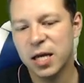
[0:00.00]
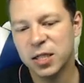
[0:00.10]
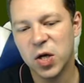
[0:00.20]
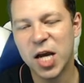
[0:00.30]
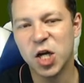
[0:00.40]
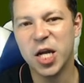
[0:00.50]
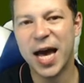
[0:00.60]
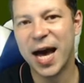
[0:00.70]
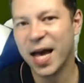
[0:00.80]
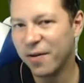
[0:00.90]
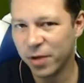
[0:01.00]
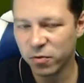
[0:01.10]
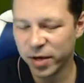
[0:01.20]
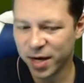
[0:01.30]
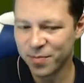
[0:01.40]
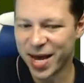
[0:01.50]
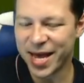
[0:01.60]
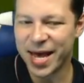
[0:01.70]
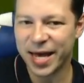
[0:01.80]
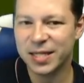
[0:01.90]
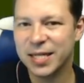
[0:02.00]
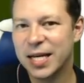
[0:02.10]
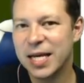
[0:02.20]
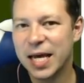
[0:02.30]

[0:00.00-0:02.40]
So actually I evaluate my hand